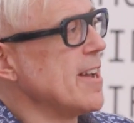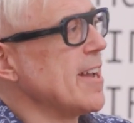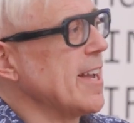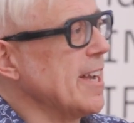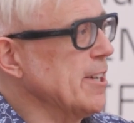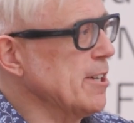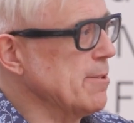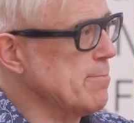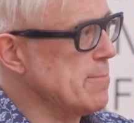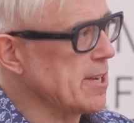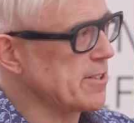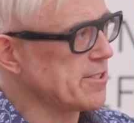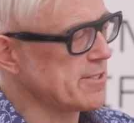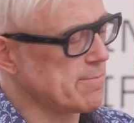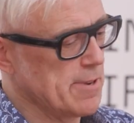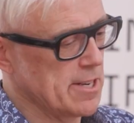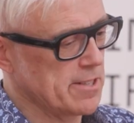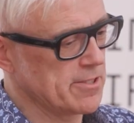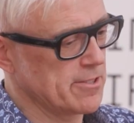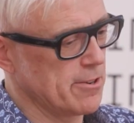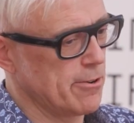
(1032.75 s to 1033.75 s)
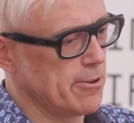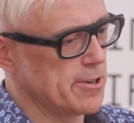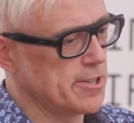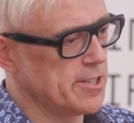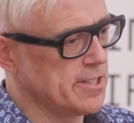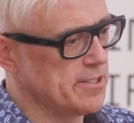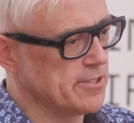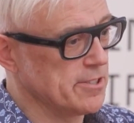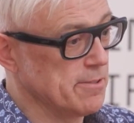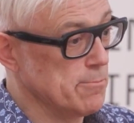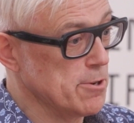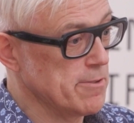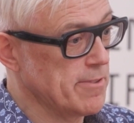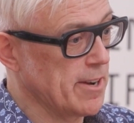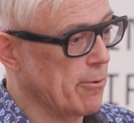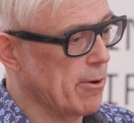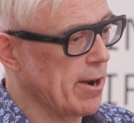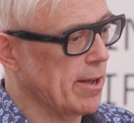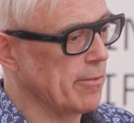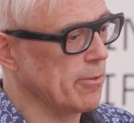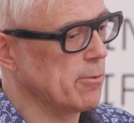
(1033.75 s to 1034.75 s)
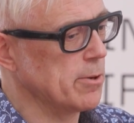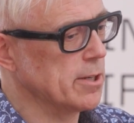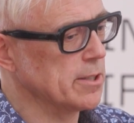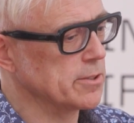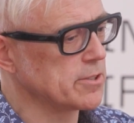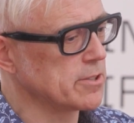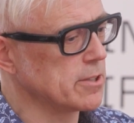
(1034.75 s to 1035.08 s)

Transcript: mixed origins and moving around the world.